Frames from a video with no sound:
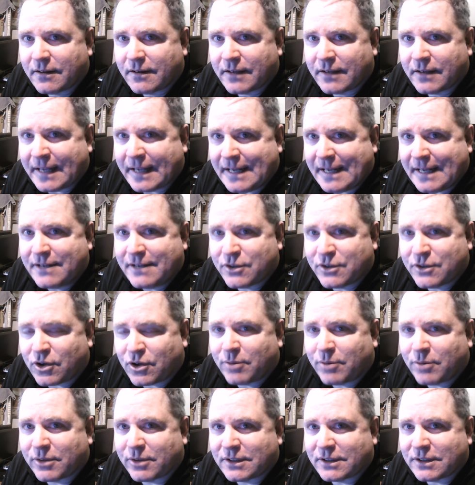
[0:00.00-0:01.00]
he
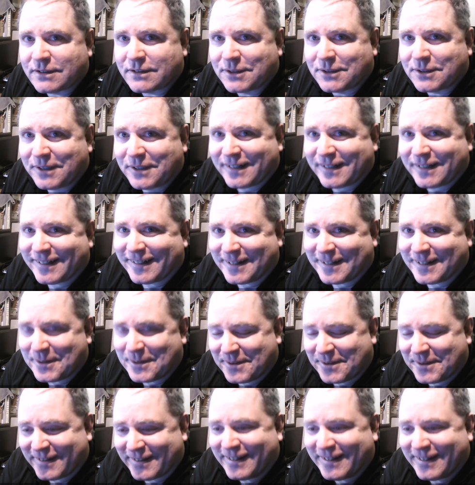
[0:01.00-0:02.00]
determined
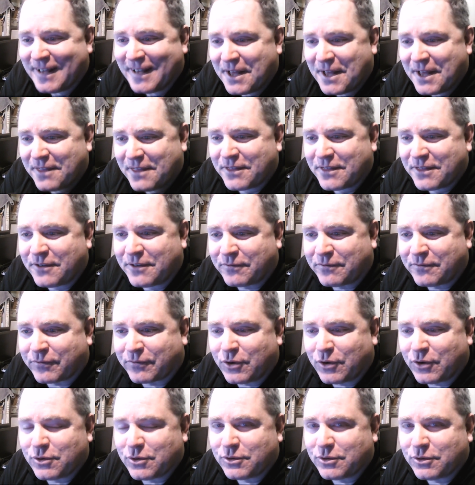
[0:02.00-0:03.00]
the
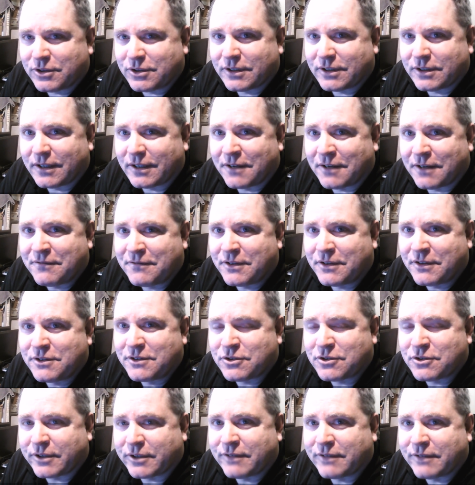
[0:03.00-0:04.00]
fruit of the
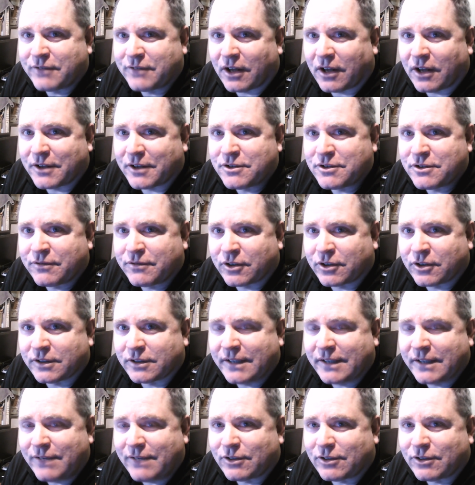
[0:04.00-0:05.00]
tree of knowledge of good
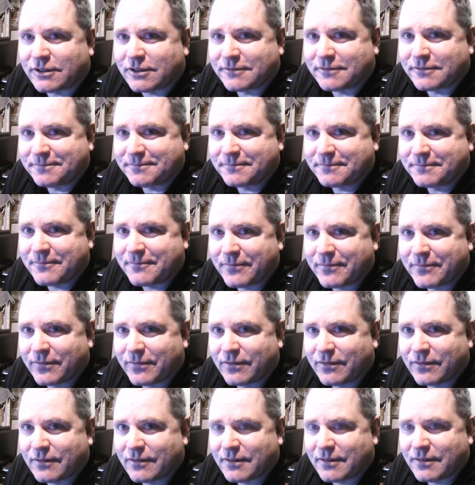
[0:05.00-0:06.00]
and evil.
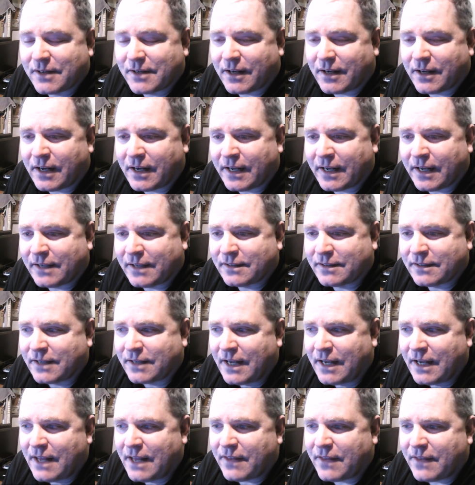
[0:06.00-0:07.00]
And
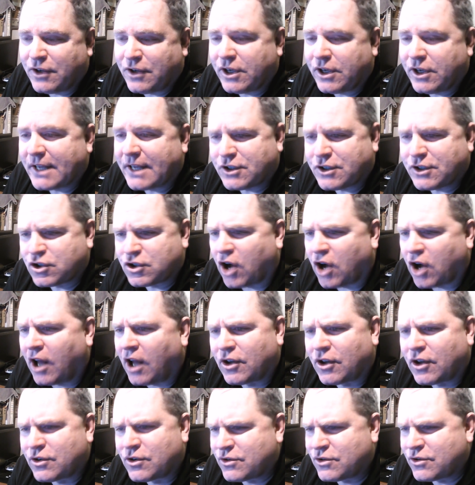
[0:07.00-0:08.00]
then you get
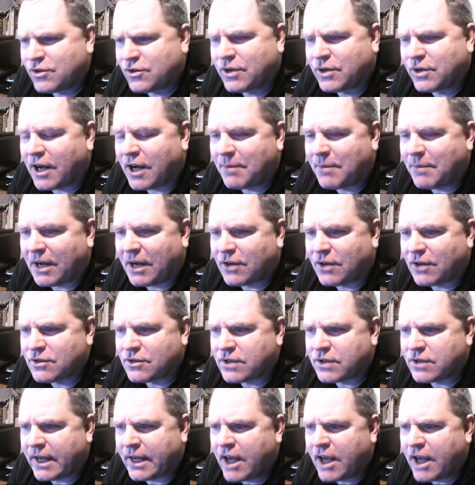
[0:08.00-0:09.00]
scholars who come out and
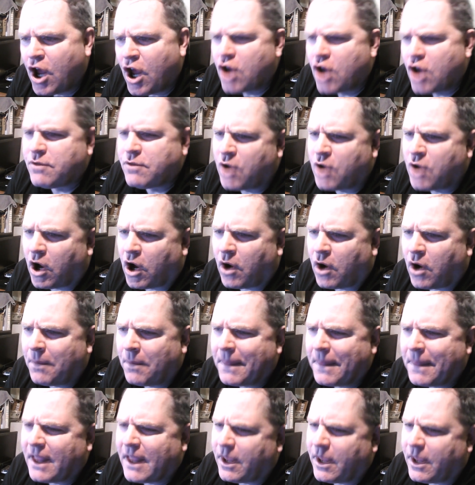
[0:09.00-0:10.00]
say,
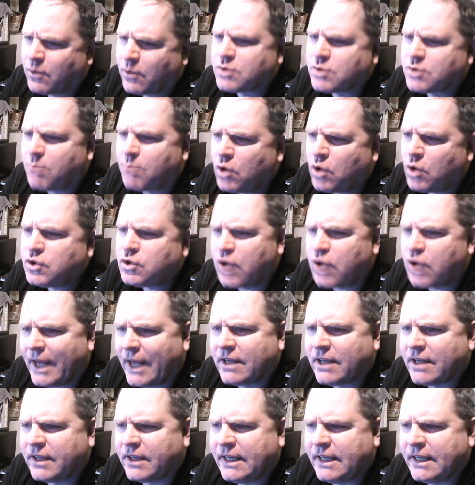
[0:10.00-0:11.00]
no, it was most
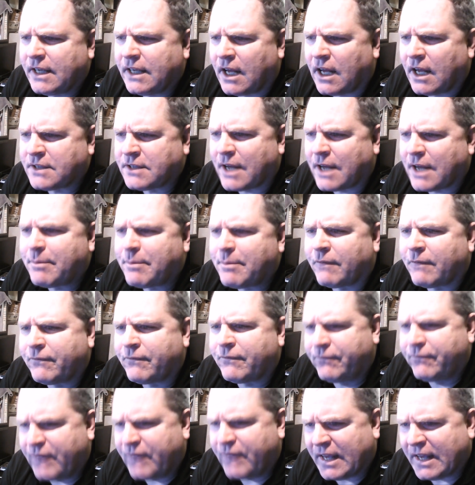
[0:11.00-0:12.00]
likely a type of
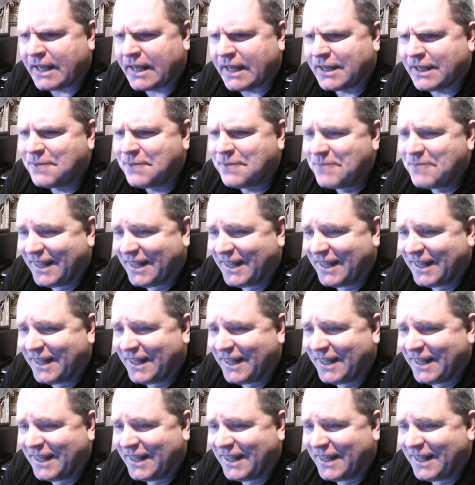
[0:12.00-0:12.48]
fig.